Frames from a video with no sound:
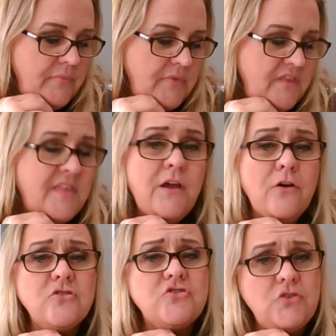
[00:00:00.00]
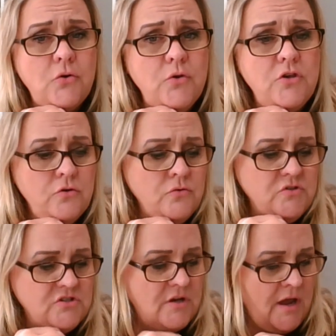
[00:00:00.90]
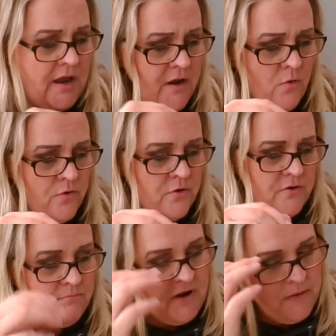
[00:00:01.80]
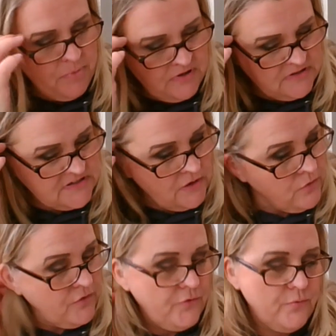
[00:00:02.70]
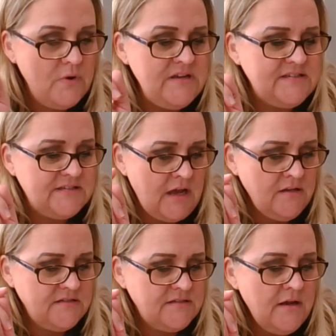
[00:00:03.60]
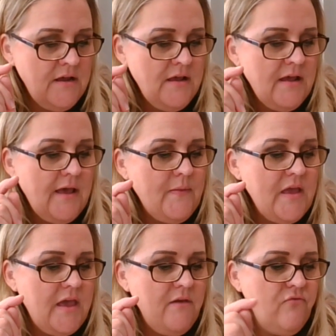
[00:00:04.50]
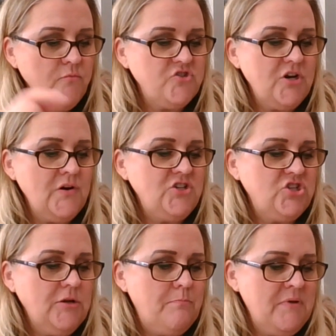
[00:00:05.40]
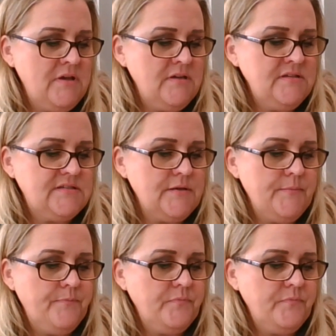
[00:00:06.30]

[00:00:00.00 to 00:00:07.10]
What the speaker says: They are so cute. I ordered my pins. I ordered 3 sets, and they came from Cherry Chick Biz.